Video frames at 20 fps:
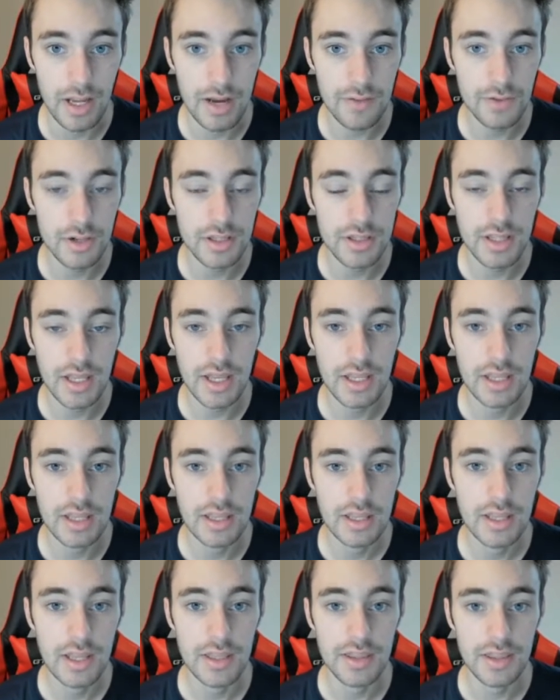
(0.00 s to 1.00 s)
Everything
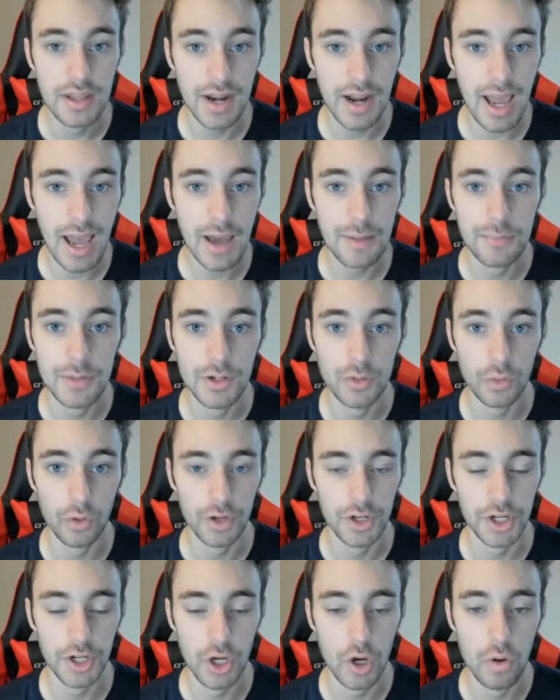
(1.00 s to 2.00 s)
that happened, we're
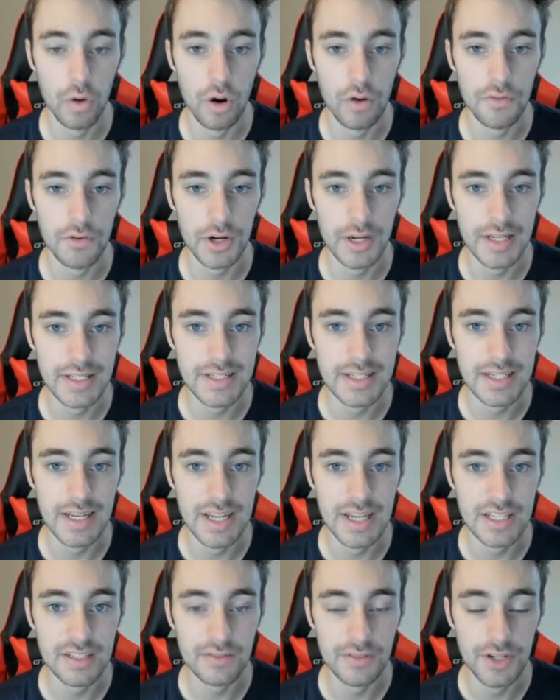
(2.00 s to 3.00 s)
going to go over in
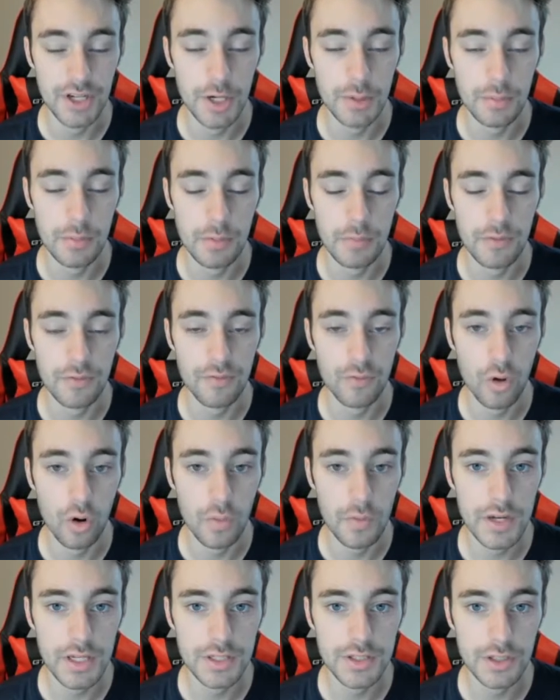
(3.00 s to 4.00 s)
today's video. But
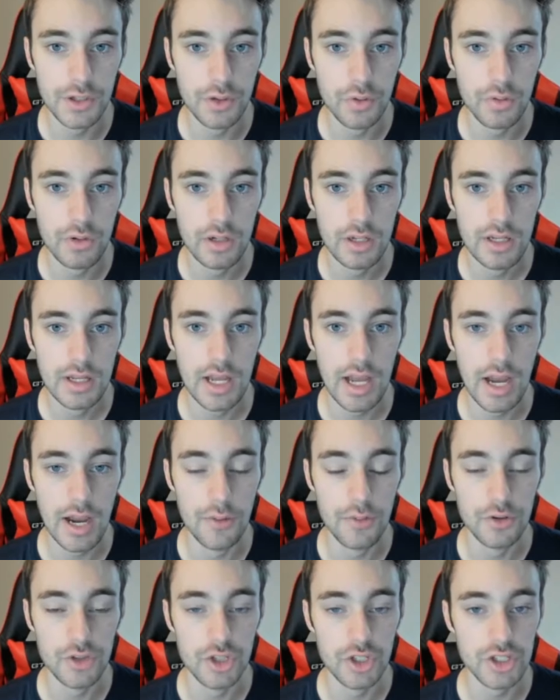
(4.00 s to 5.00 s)
before we do, I
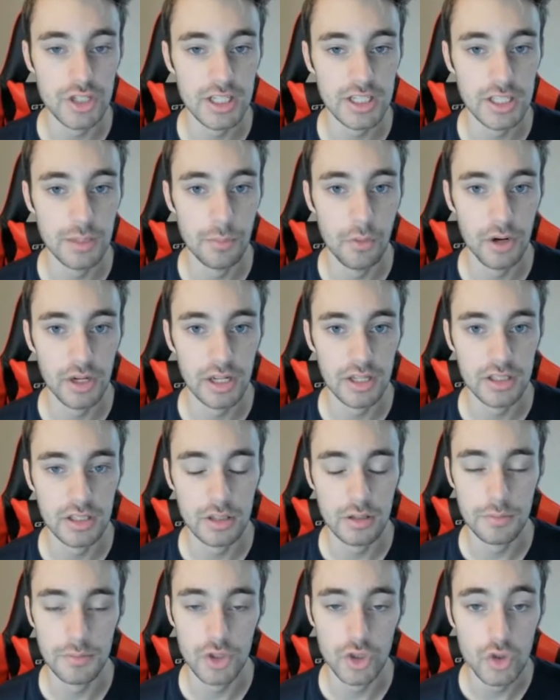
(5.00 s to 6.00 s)
would just like to point out
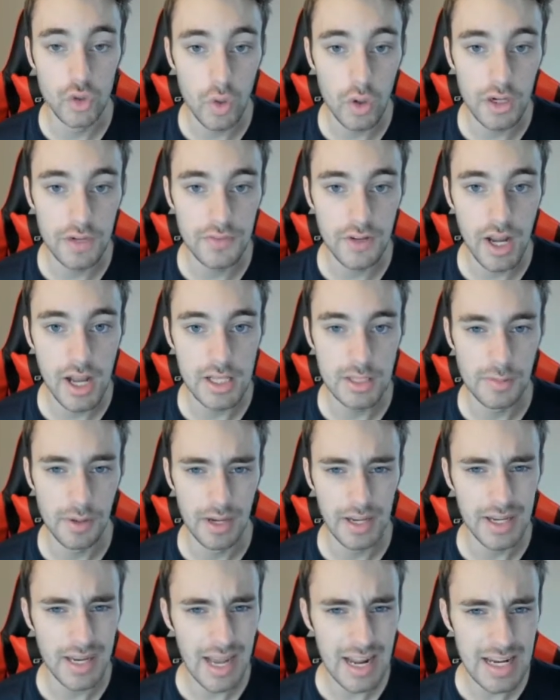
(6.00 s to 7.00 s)
that the majority of you guys,
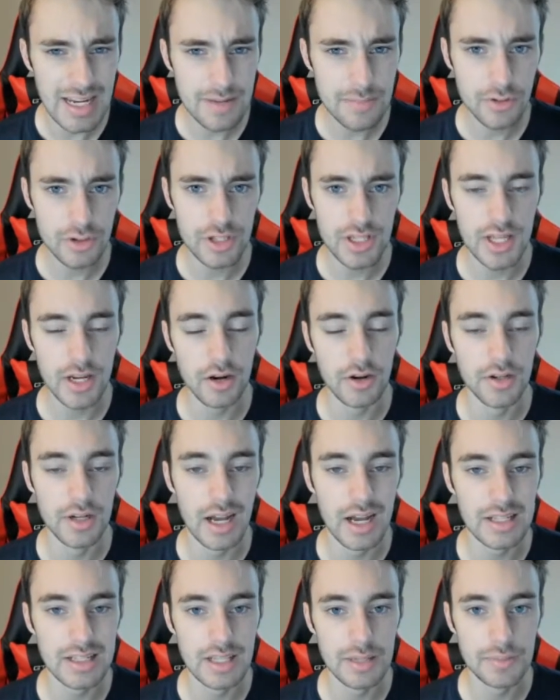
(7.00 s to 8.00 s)
about 90%, are
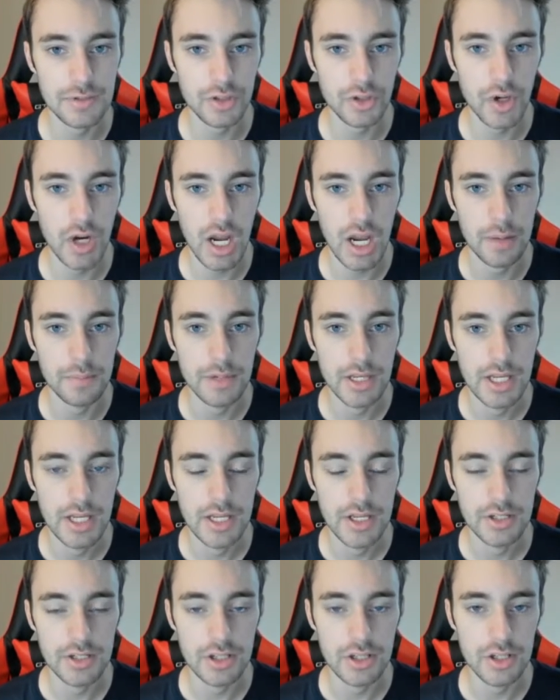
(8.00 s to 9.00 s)
not subscribed
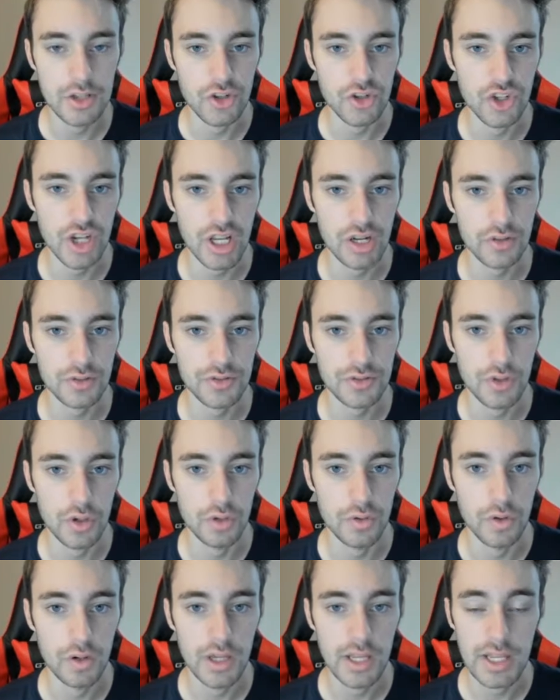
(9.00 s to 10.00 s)
to the channel.
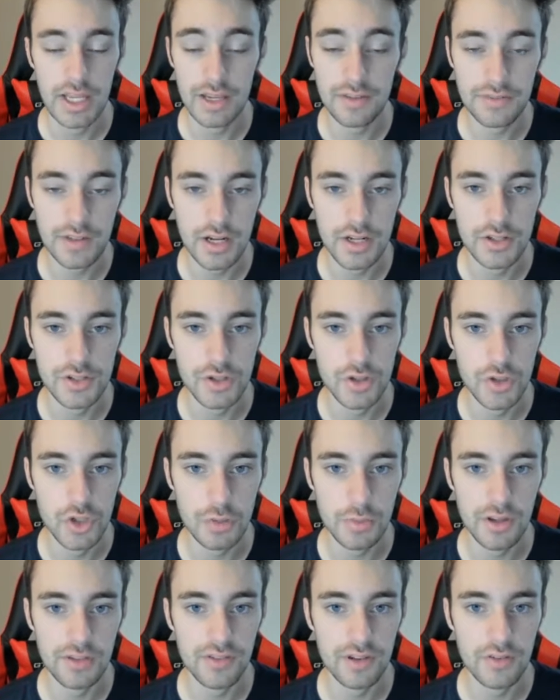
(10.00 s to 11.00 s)
So if that is you,
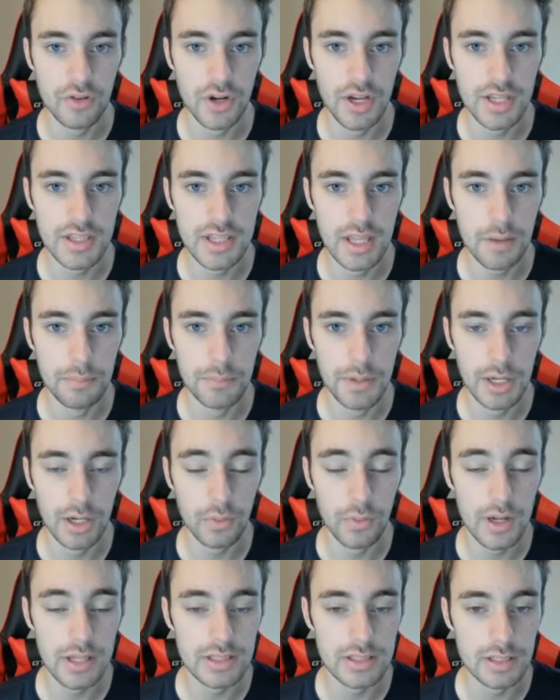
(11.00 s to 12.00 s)
do me a favor, hit that
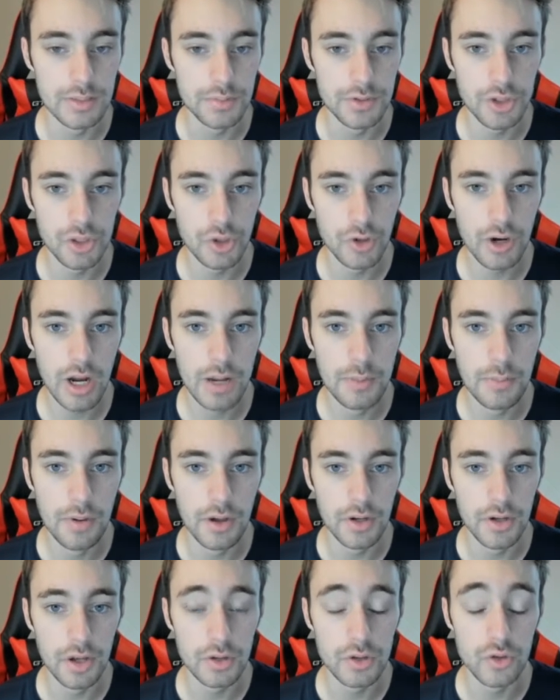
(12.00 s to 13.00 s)
big red subscribe
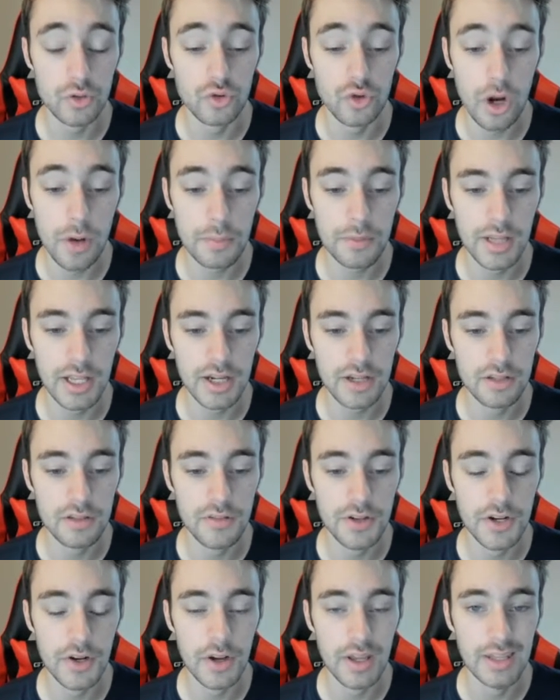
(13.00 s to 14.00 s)
button. Also, drop a like on the
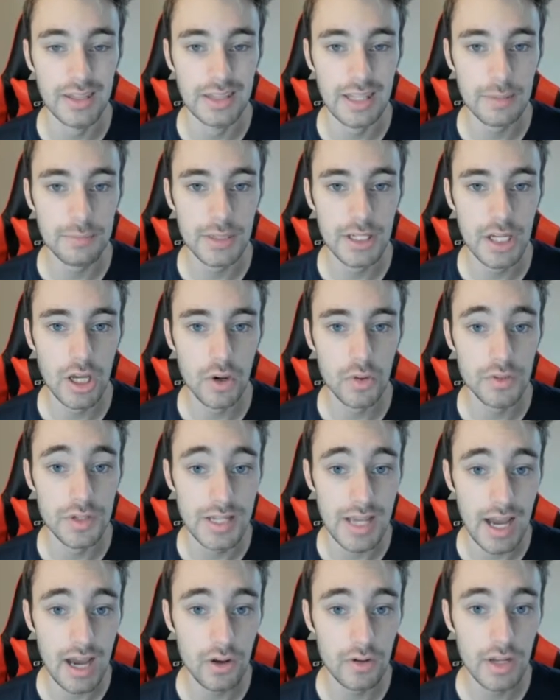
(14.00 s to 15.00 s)
video and let me know
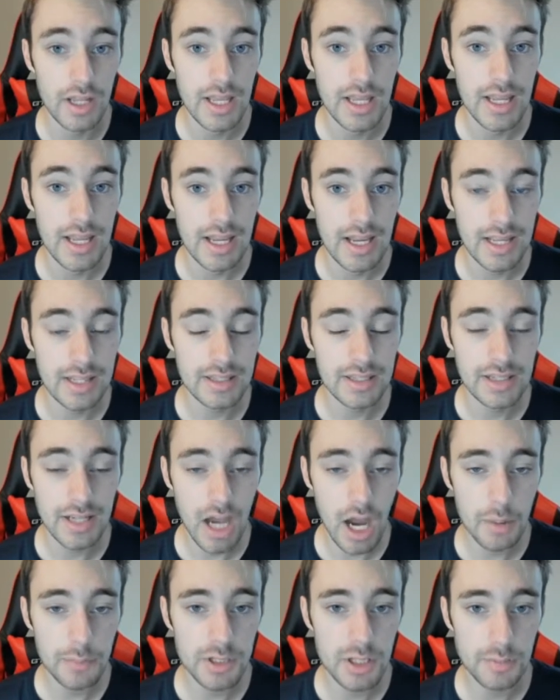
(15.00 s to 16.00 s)
down in the
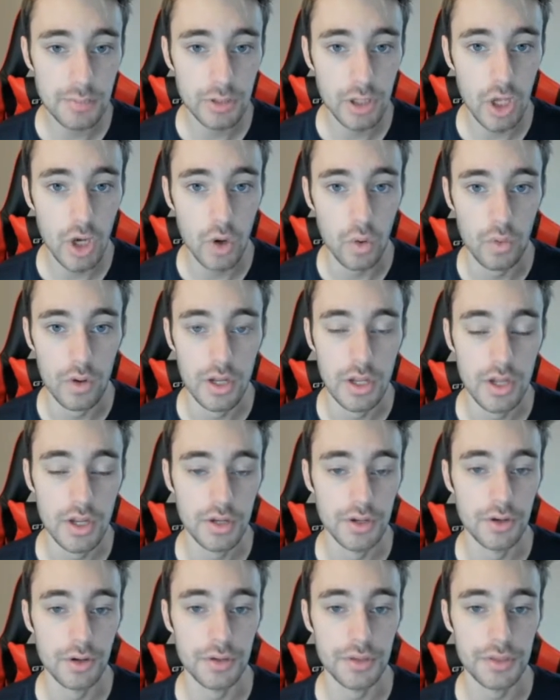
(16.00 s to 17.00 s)
comments below
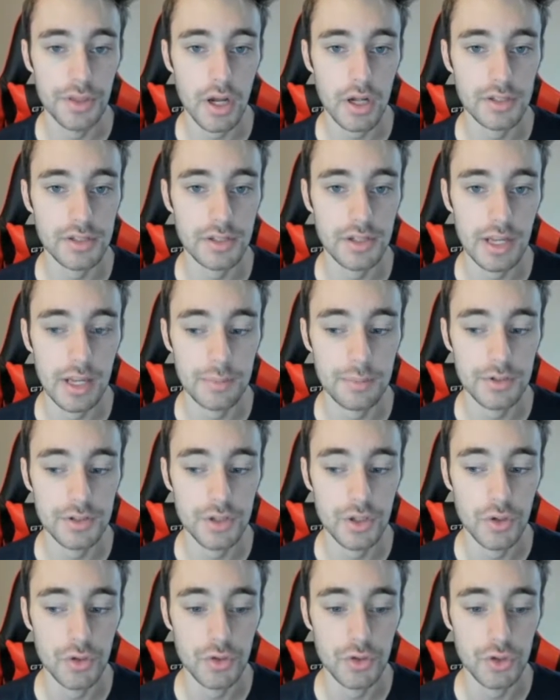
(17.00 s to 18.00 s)
your thoughts on
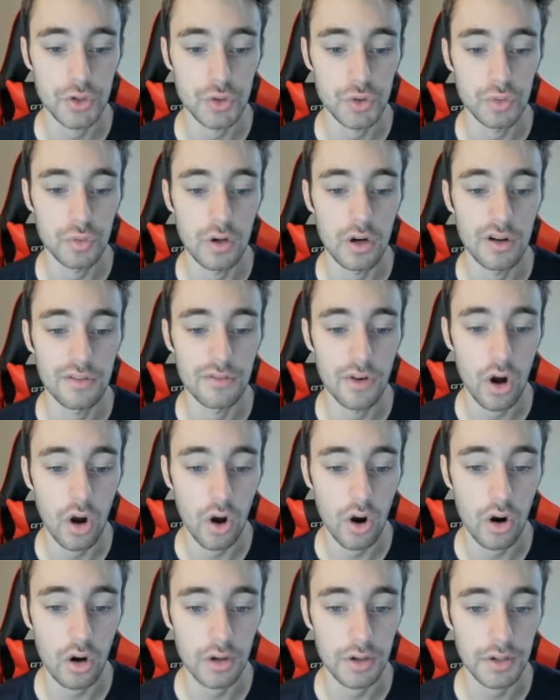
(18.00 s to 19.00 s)
episode 2 of
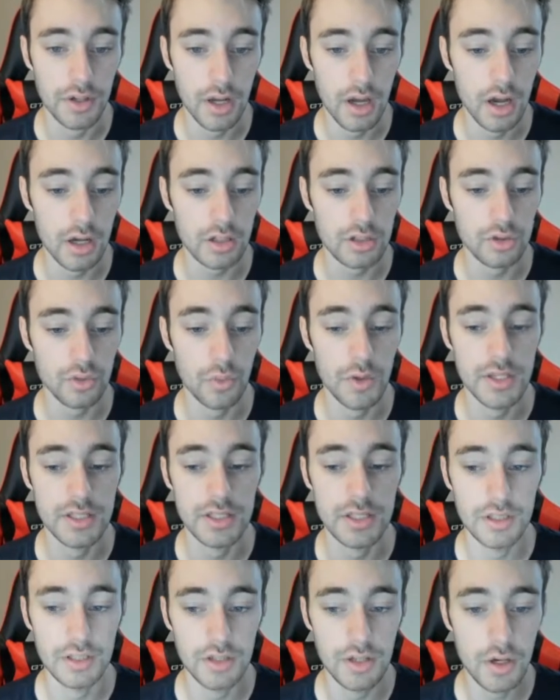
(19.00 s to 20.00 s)
Hard Knocks.
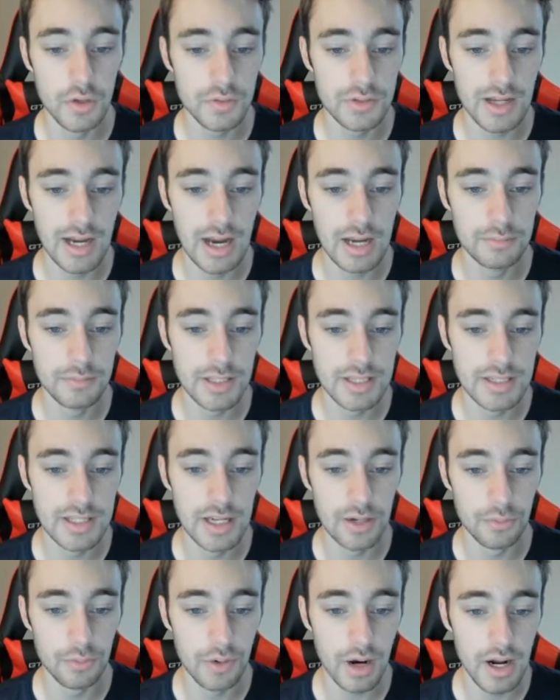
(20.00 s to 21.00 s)
Wasting no time, let's
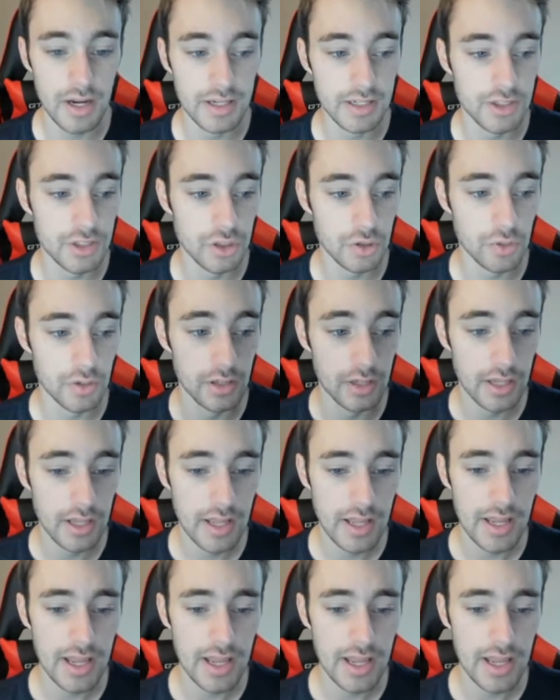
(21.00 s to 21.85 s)
get right into it.